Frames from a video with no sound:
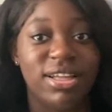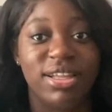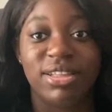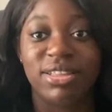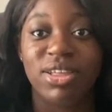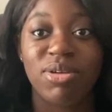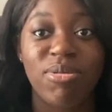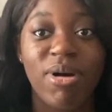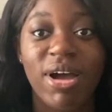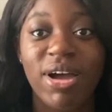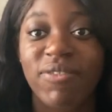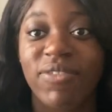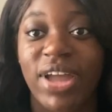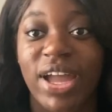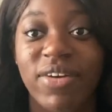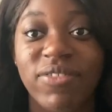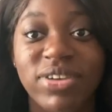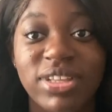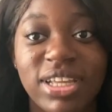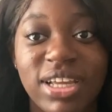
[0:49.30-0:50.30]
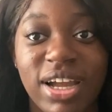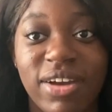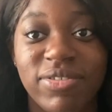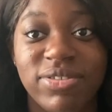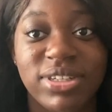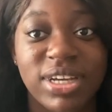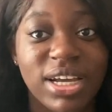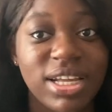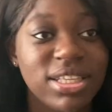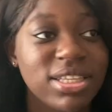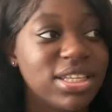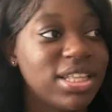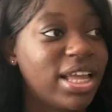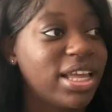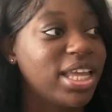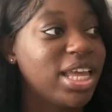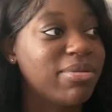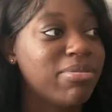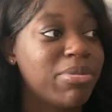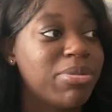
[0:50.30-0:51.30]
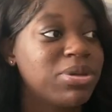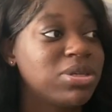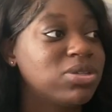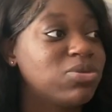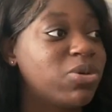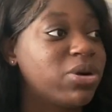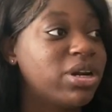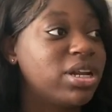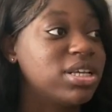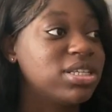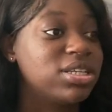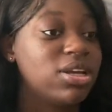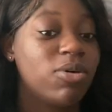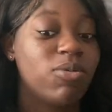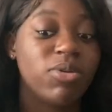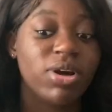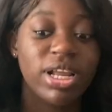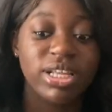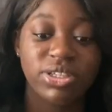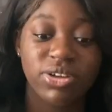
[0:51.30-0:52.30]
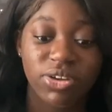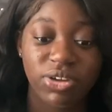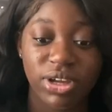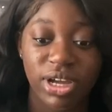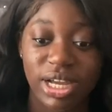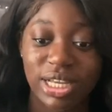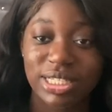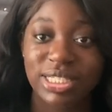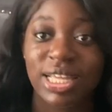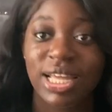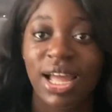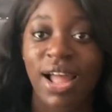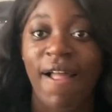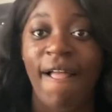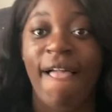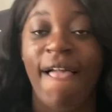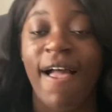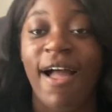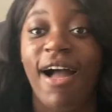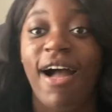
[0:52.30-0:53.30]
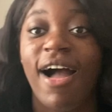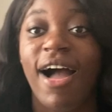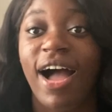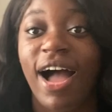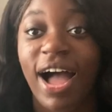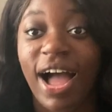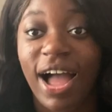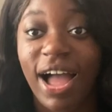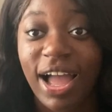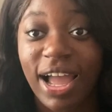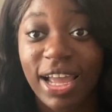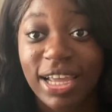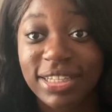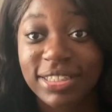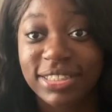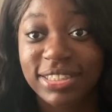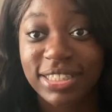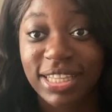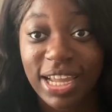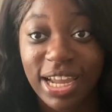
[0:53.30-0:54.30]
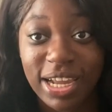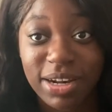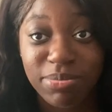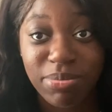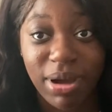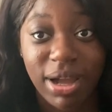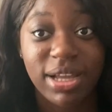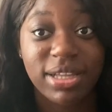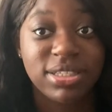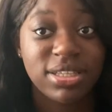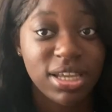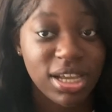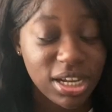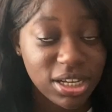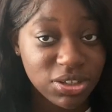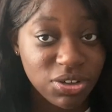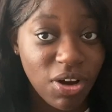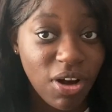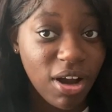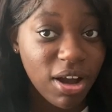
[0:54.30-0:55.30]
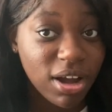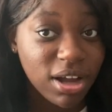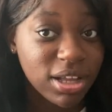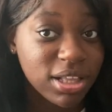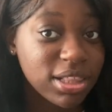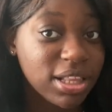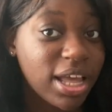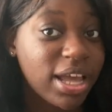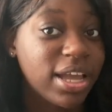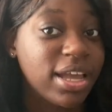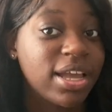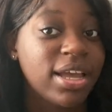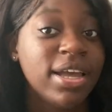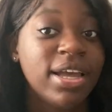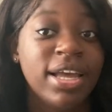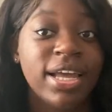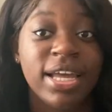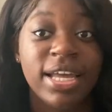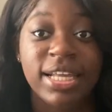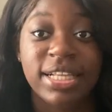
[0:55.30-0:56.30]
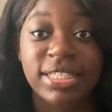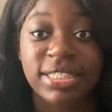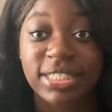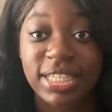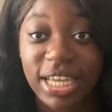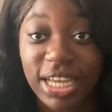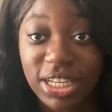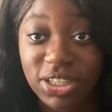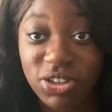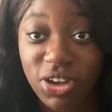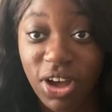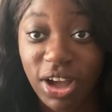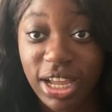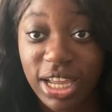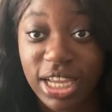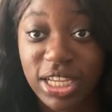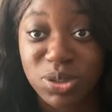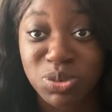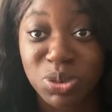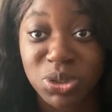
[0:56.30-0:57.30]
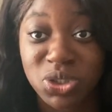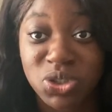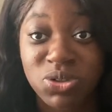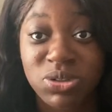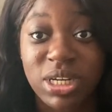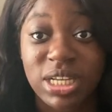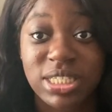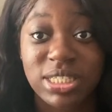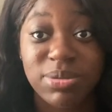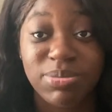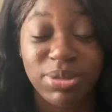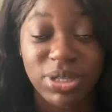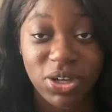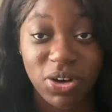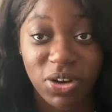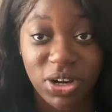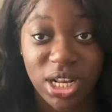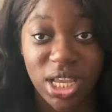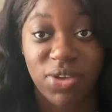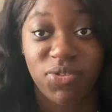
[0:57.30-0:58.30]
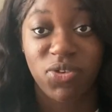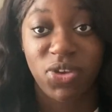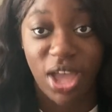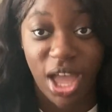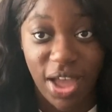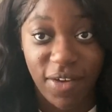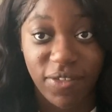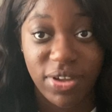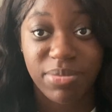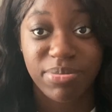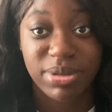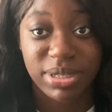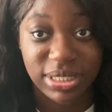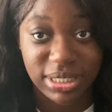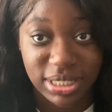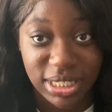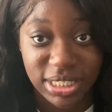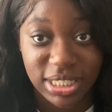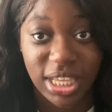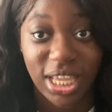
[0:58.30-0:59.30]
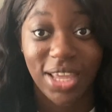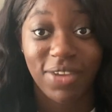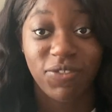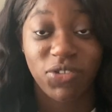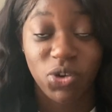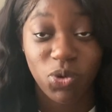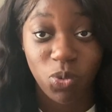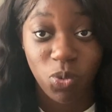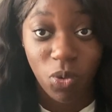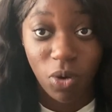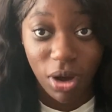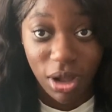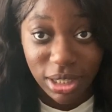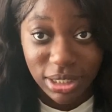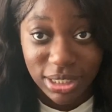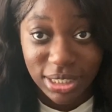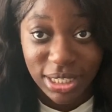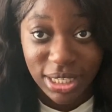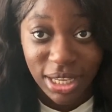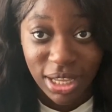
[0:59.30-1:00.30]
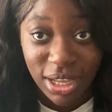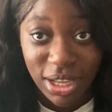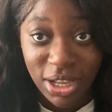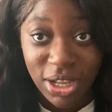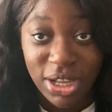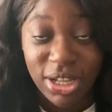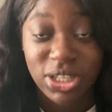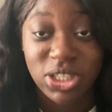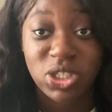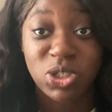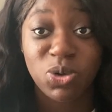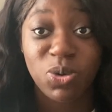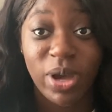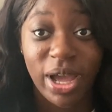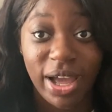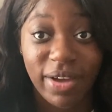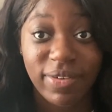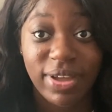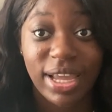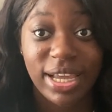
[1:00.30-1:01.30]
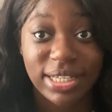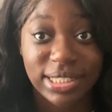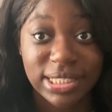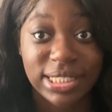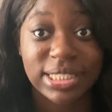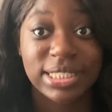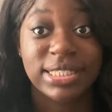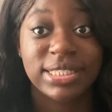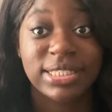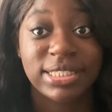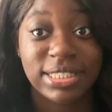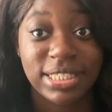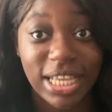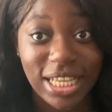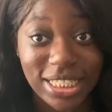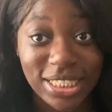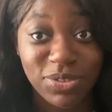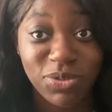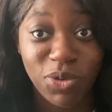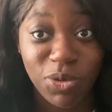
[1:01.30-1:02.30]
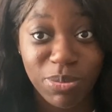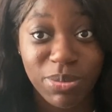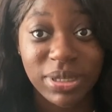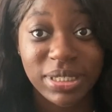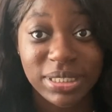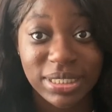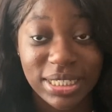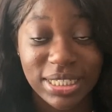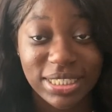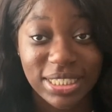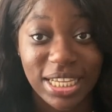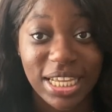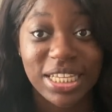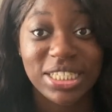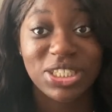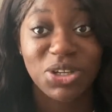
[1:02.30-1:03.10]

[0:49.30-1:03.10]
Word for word: the amount of everything I've done to like get my business where it is now. When I tell you guys I stand by TikTok, like TikTok is what you need to be on if you have a business. If you want to have a successful business in